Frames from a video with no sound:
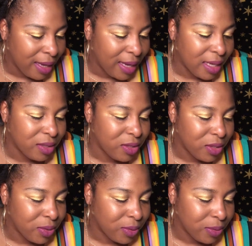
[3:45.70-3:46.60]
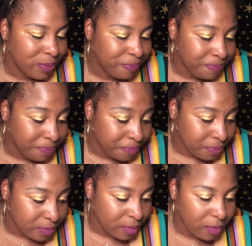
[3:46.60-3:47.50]
And so
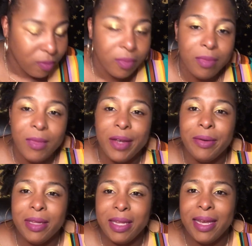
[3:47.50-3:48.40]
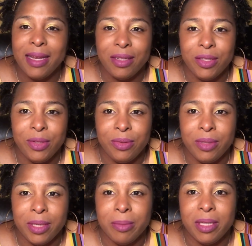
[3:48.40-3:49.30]
I really had to
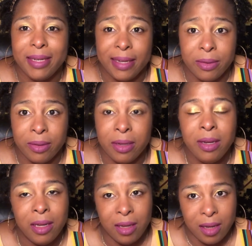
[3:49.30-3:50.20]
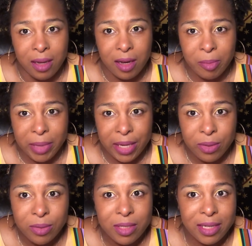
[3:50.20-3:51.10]
double down on my
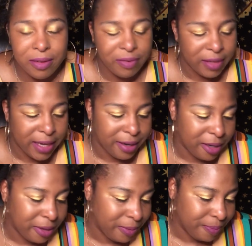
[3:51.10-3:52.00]
own self-care.